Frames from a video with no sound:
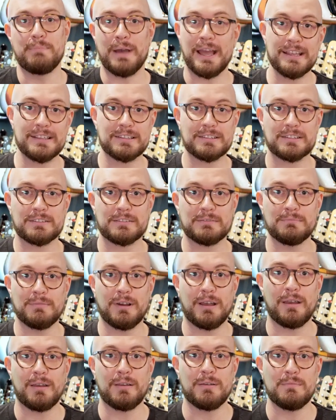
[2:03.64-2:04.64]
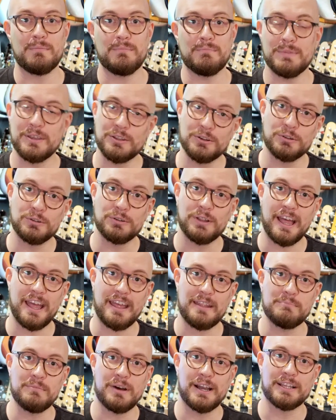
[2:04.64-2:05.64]
bass, my middle
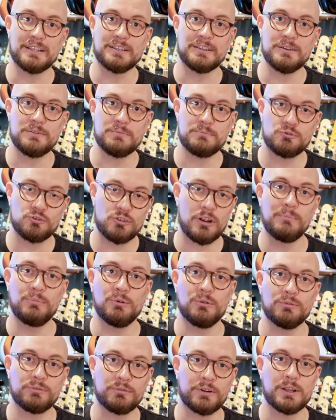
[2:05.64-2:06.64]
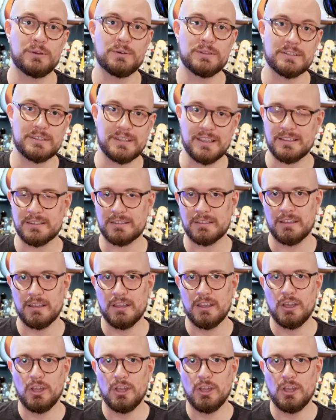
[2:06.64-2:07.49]
and my treble frequencies,